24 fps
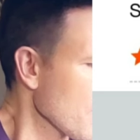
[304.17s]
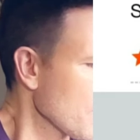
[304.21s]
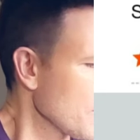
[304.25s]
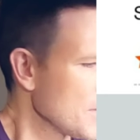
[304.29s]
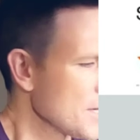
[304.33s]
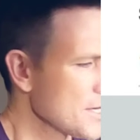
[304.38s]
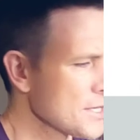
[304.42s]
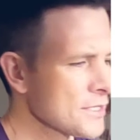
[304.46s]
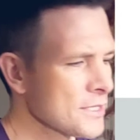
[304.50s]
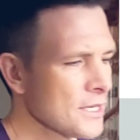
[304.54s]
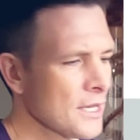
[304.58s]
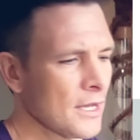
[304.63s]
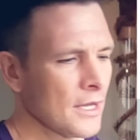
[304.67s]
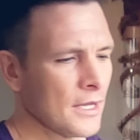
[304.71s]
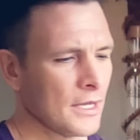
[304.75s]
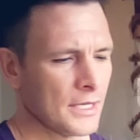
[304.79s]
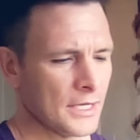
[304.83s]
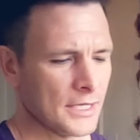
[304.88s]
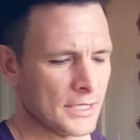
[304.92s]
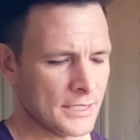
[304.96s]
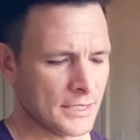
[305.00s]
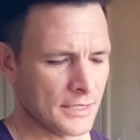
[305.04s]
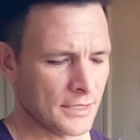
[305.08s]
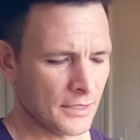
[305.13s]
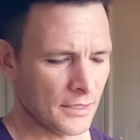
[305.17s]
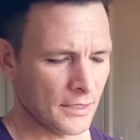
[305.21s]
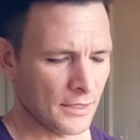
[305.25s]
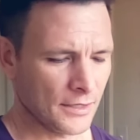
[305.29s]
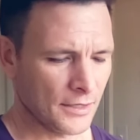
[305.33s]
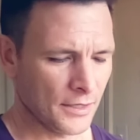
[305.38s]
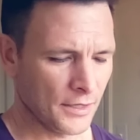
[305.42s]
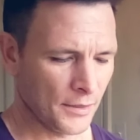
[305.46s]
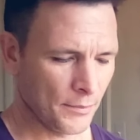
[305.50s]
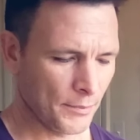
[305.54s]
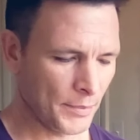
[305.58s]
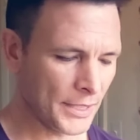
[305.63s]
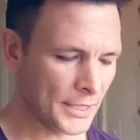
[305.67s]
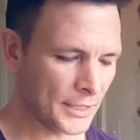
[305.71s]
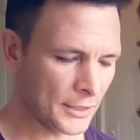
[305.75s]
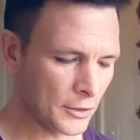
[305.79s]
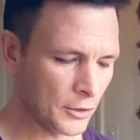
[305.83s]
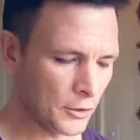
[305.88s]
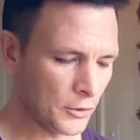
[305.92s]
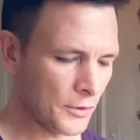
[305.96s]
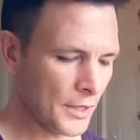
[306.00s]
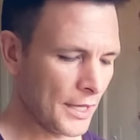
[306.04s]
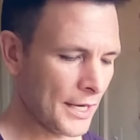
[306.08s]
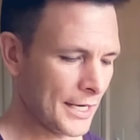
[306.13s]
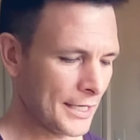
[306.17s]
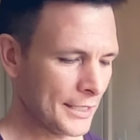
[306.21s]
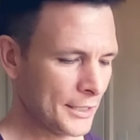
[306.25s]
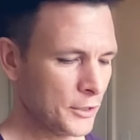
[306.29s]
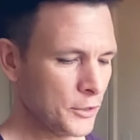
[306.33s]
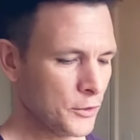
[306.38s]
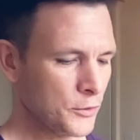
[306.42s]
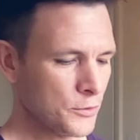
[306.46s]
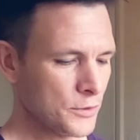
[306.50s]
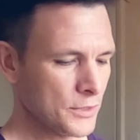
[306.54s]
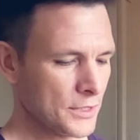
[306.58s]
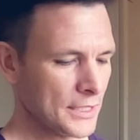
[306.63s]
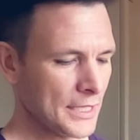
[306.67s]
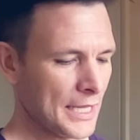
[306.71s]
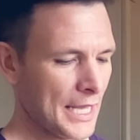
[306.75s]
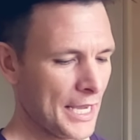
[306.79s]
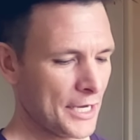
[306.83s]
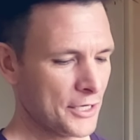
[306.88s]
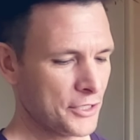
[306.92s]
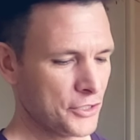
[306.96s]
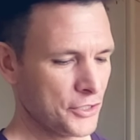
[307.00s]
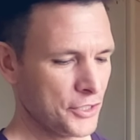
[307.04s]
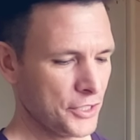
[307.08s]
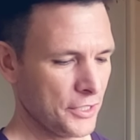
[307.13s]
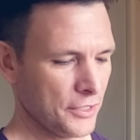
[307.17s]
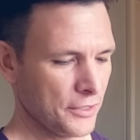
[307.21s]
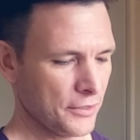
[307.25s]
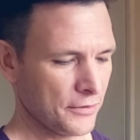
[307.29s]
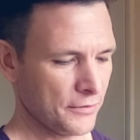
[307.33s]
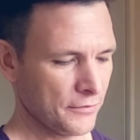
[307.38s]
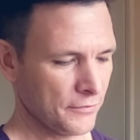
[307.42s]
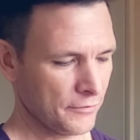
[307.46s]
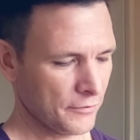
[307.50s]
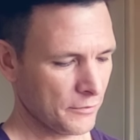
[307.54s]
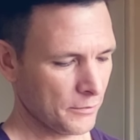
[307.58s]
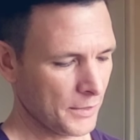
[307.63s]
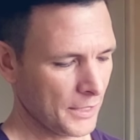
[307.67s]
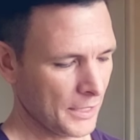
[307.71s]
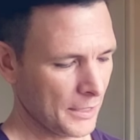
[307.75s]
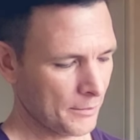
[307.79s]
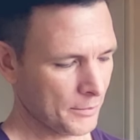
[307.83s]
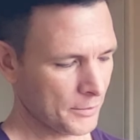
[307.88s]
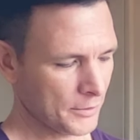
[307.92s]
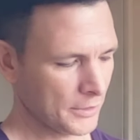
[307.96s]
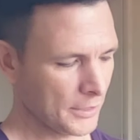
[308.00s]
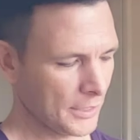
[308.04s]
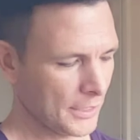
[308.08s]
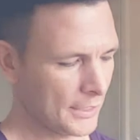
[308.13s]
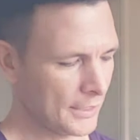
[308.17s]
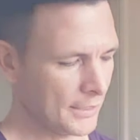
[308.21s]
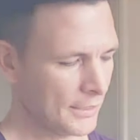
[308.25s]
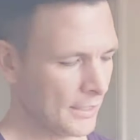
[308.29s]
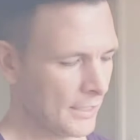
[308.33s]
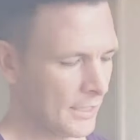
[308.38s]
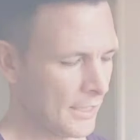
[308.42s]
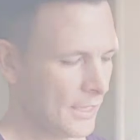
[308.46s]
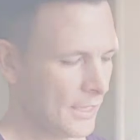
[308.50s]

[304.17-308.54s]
This is the pillow that I used last year from Hyperlight.